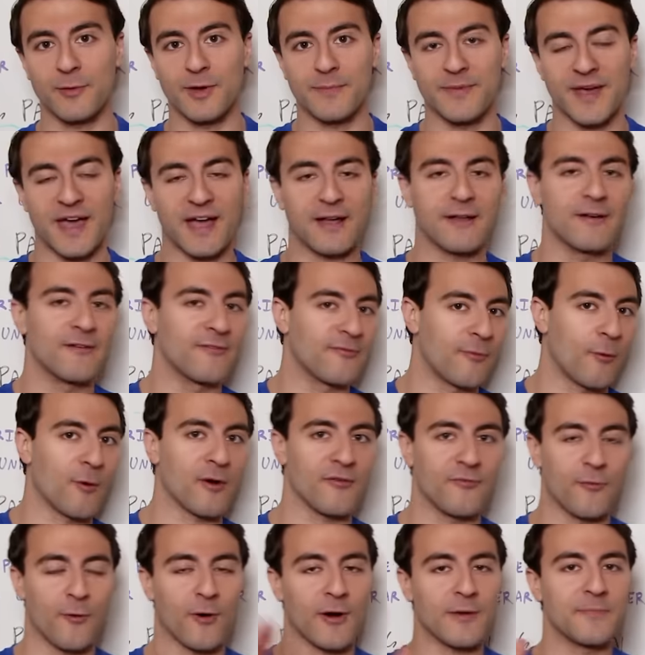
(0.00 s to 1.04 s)
the way back,
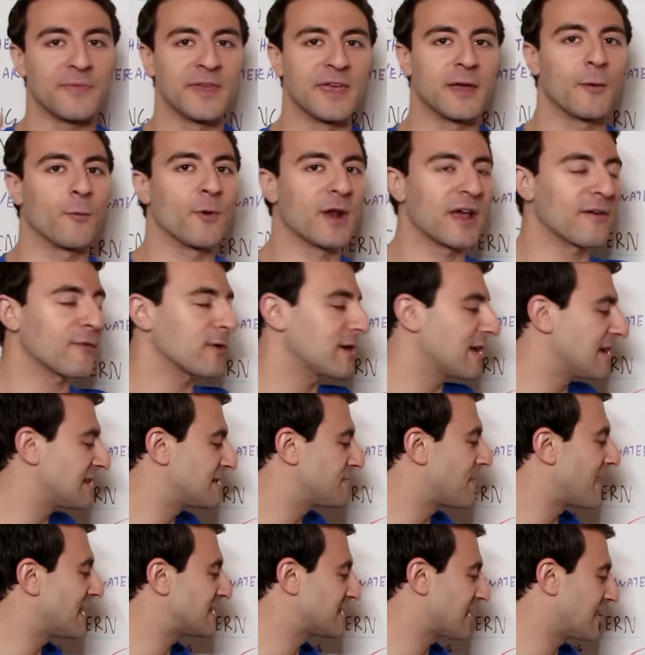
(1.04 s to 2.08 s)
four, four, whatever it
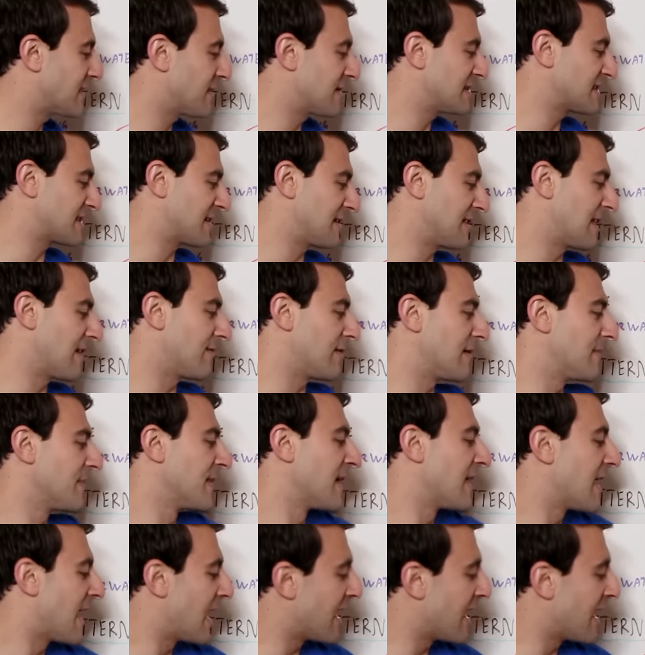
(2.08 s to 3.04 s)
is based on your skill level.